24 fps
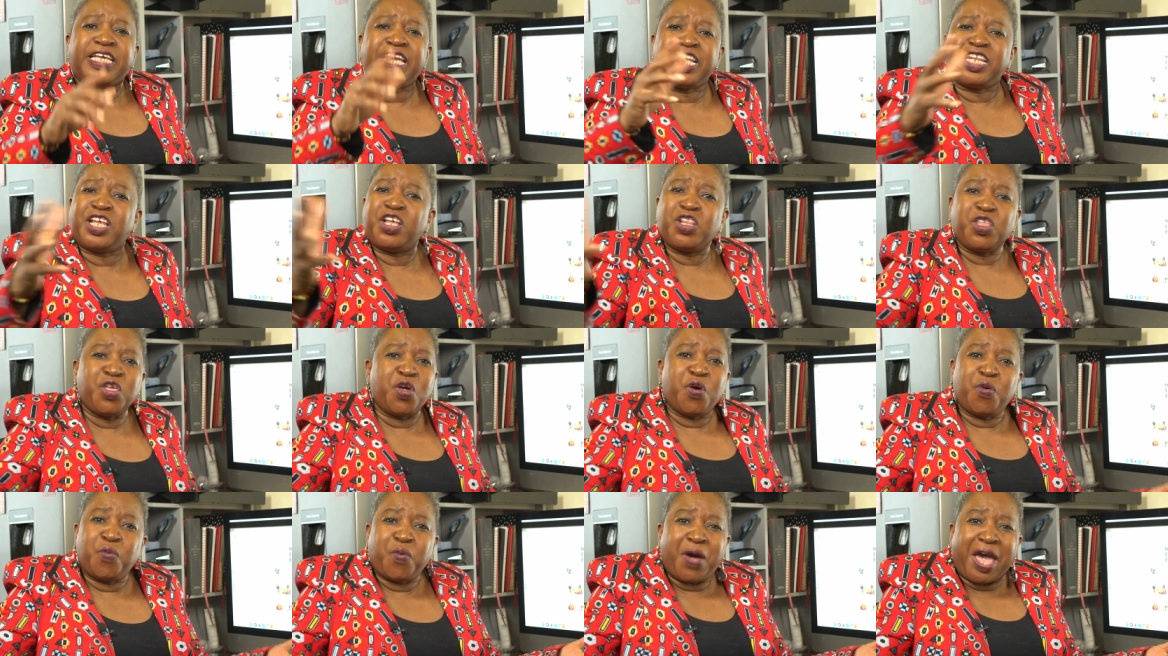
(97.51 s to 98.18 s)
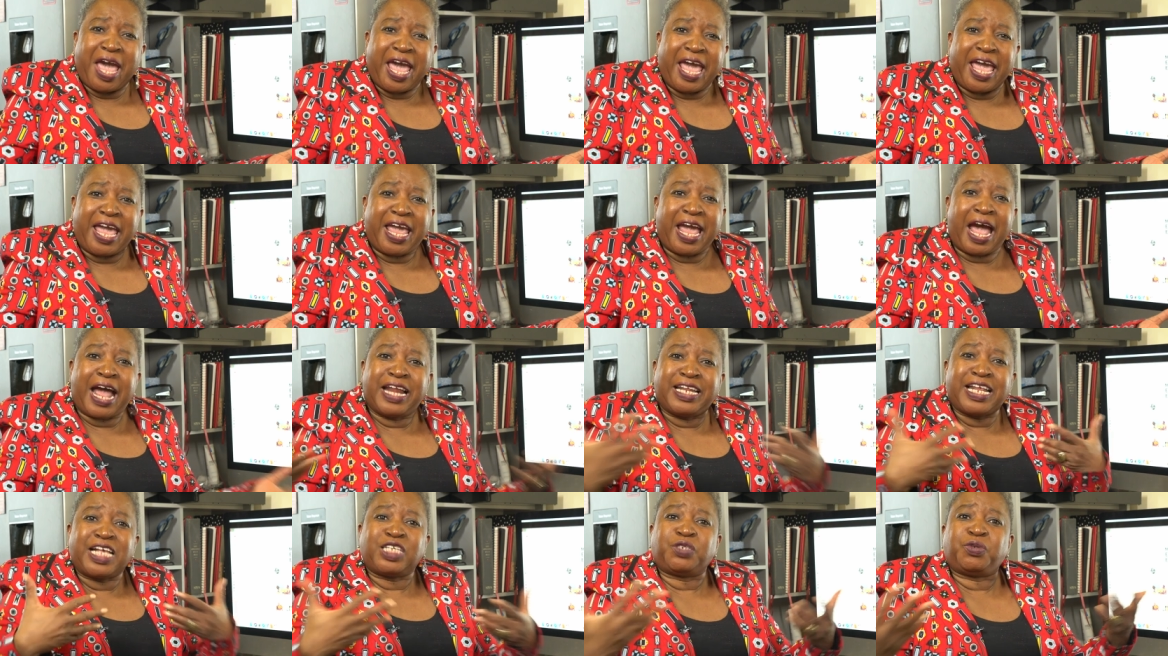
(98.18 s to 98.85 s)
in a new way.
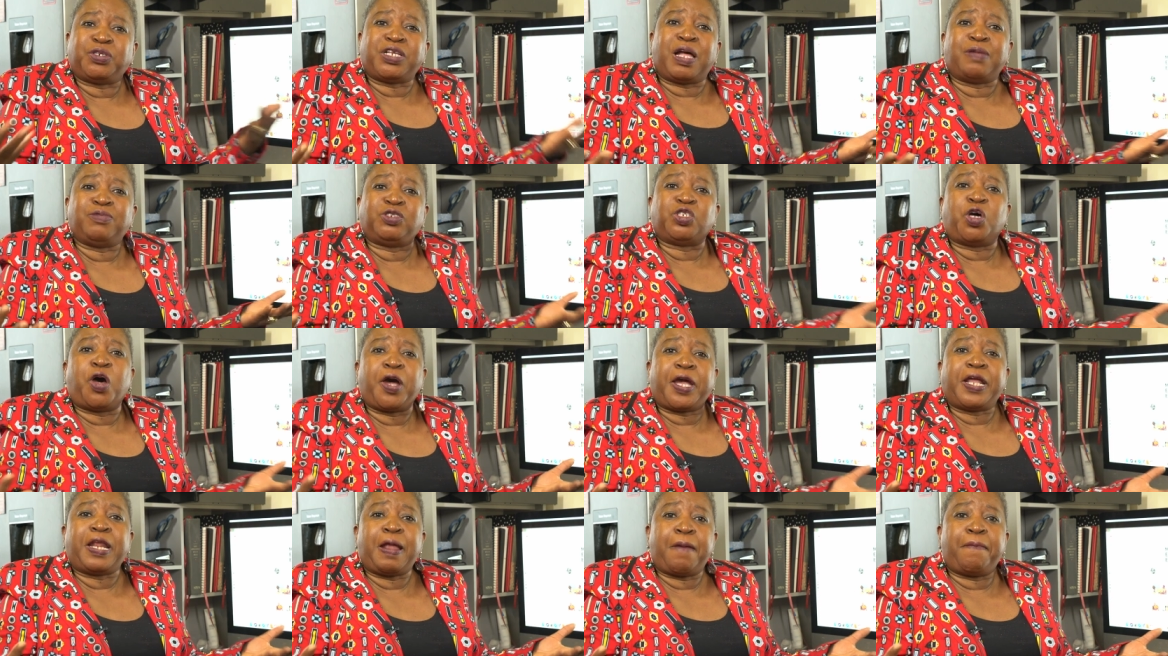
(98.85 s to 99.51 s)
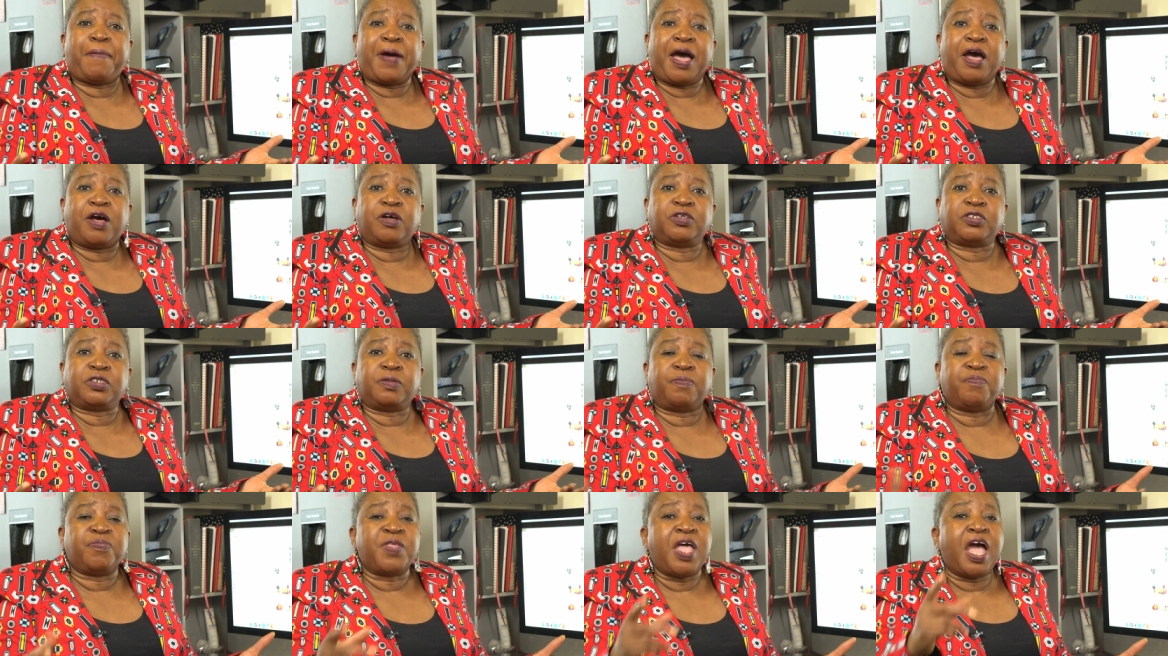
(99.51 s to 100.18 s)
And that's what I'm talking
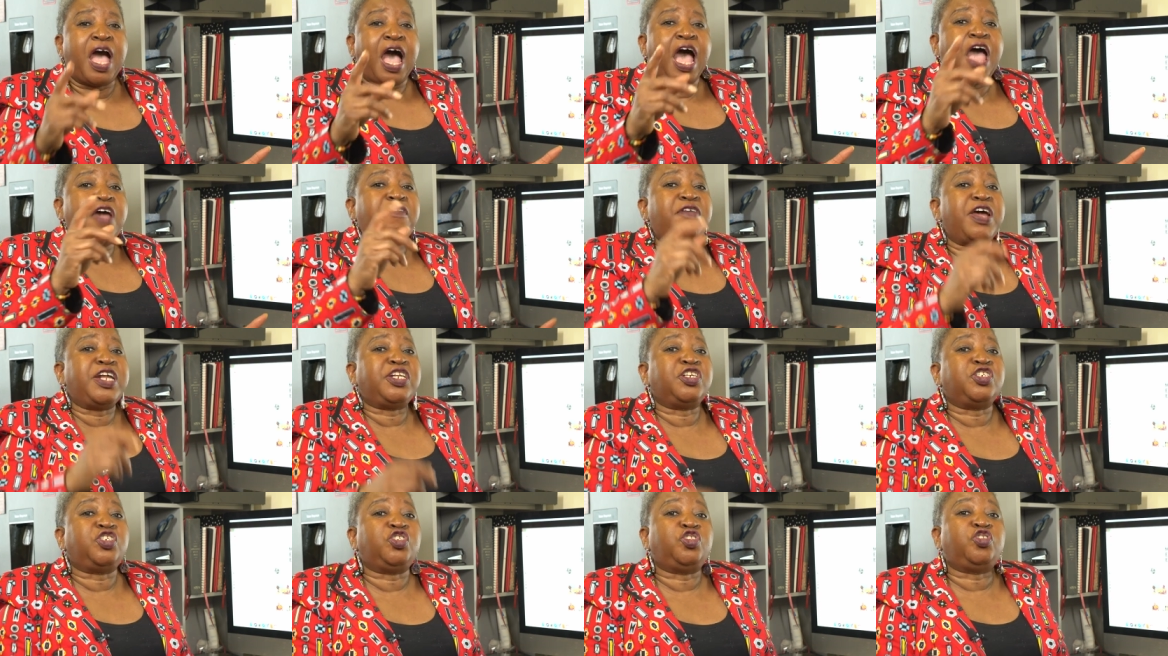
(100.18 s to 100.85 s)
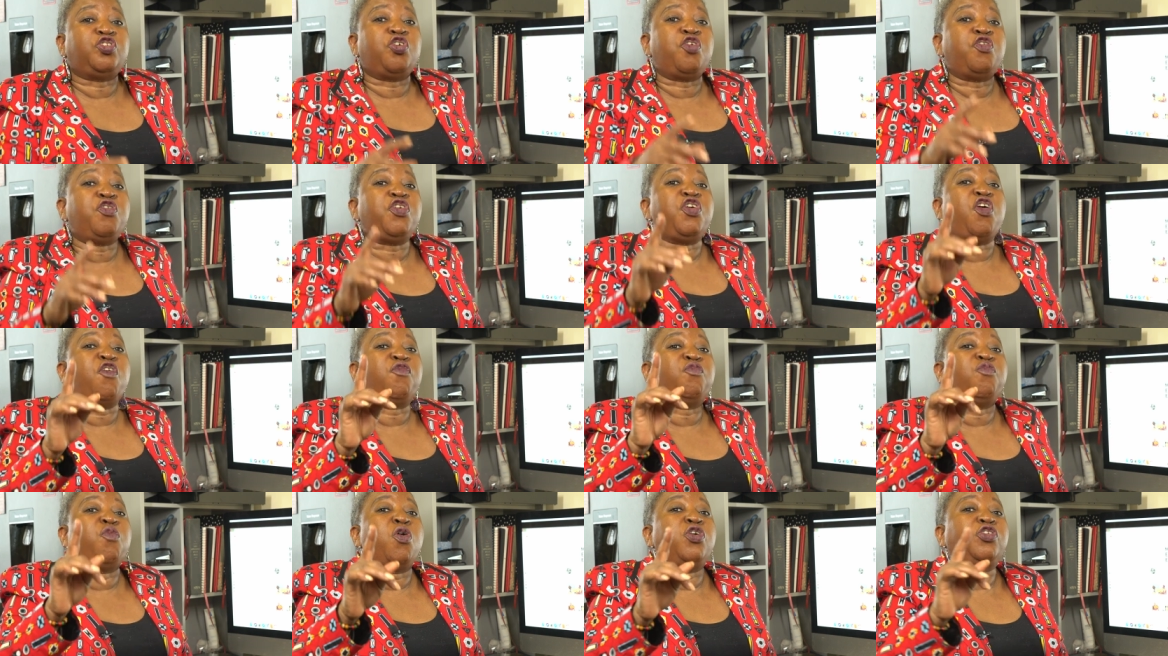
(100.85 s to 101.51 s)
about. I read a story
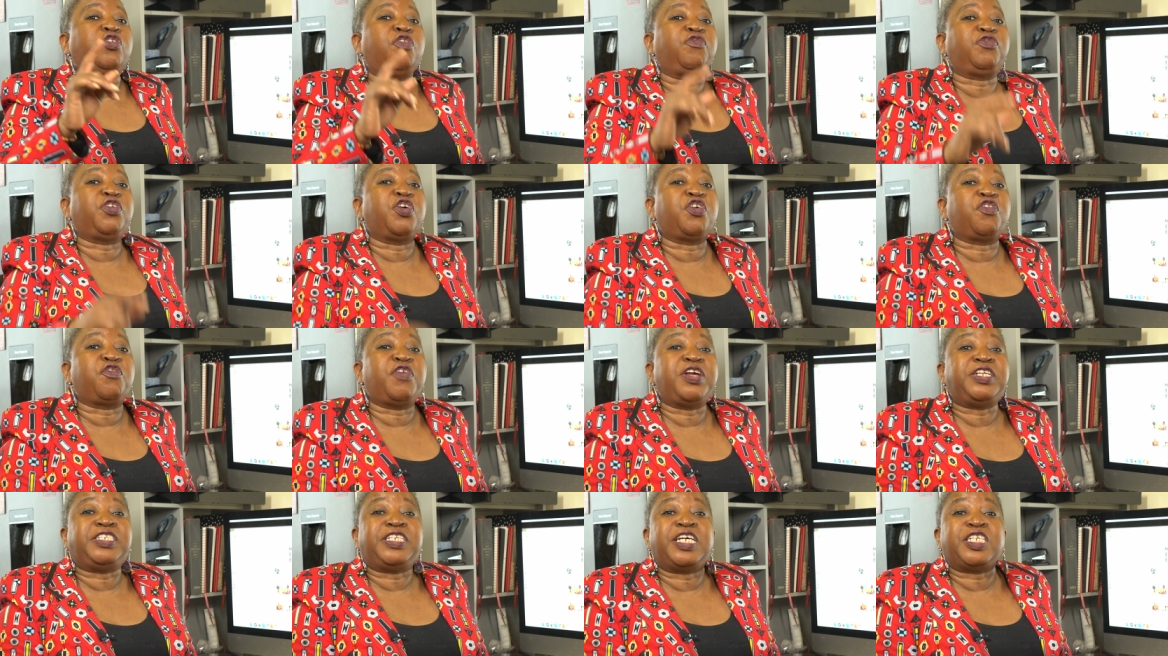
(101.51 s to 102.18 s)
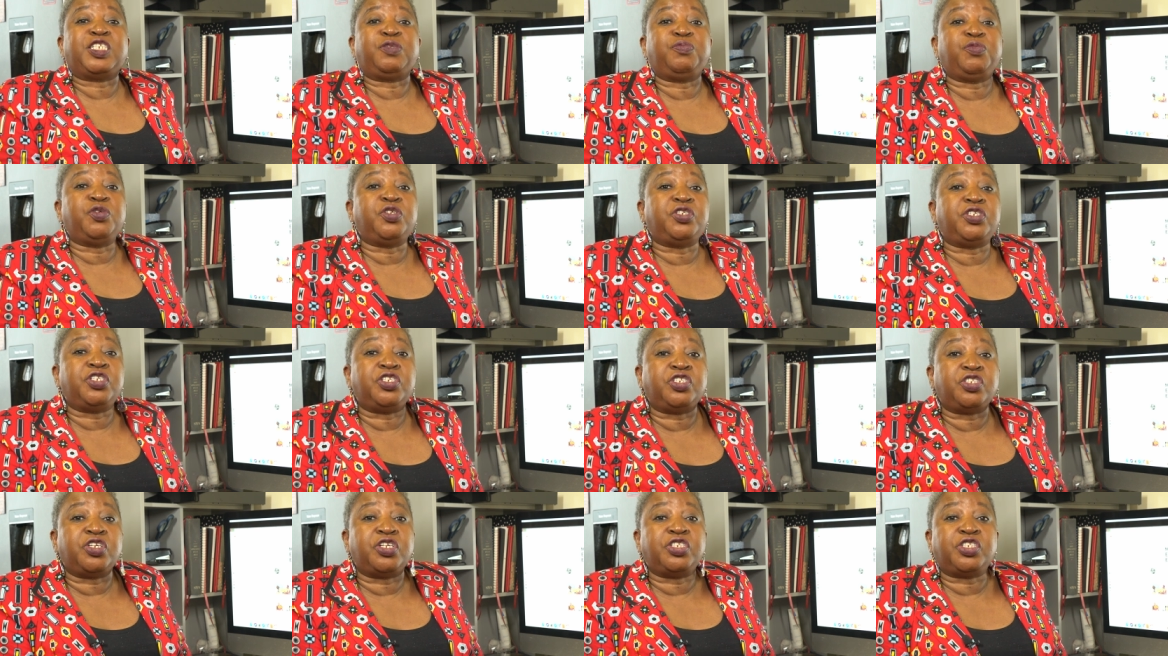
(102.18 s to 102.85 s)
of one of the greatest
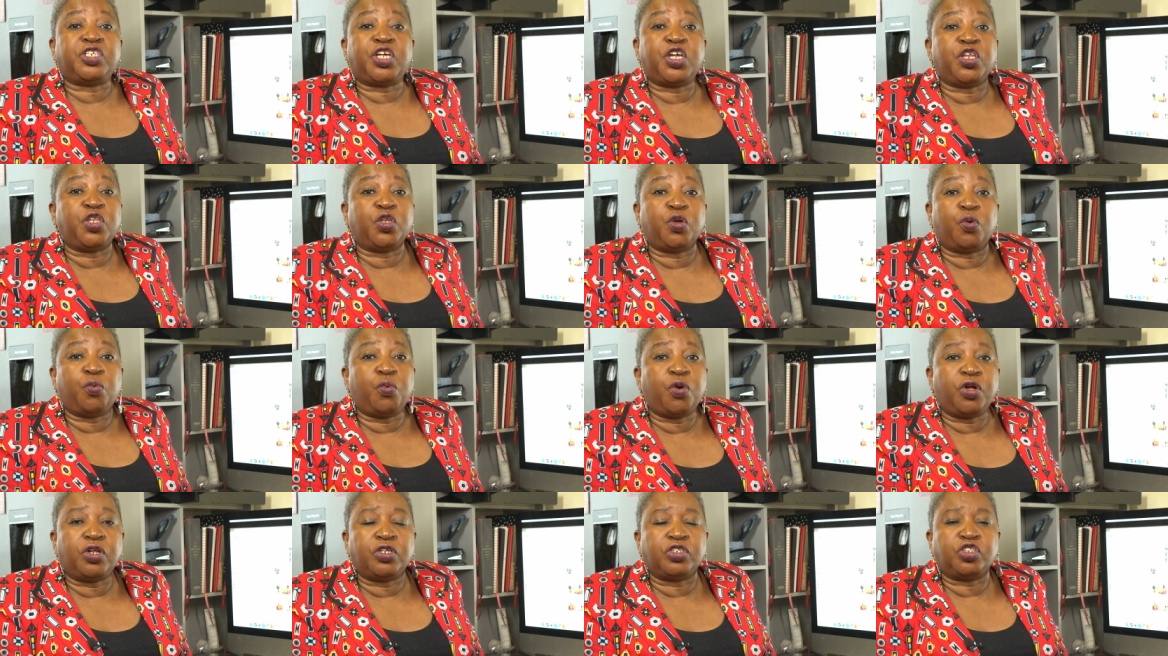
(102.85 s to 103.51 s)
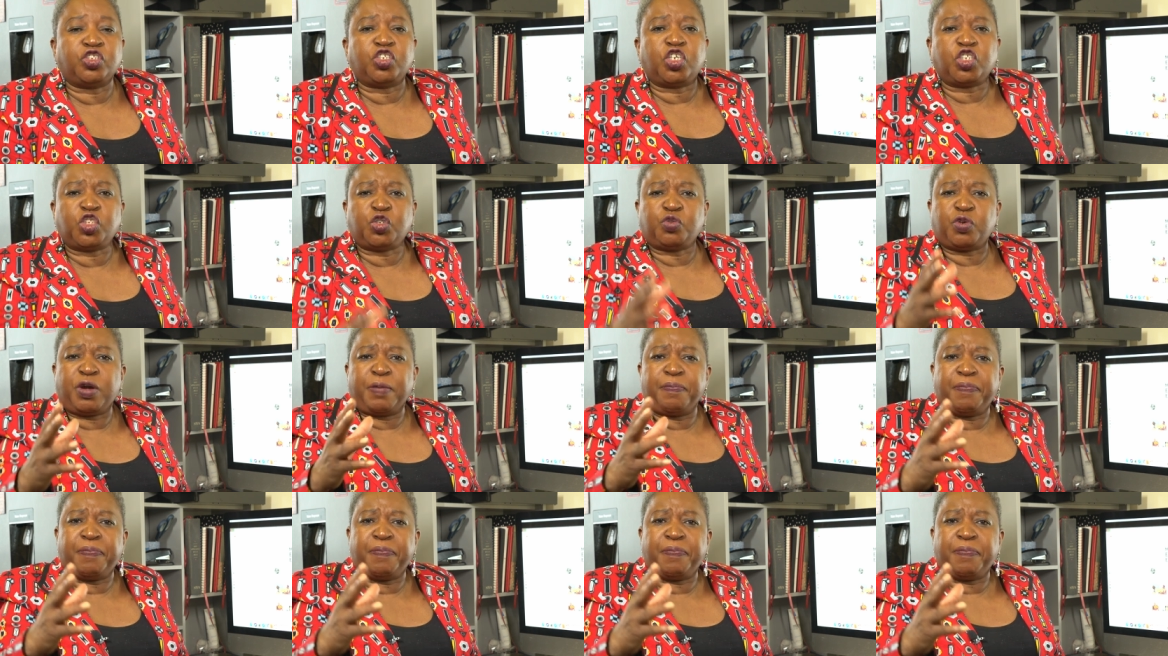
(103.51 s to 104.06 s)
musicians in the world, Joshua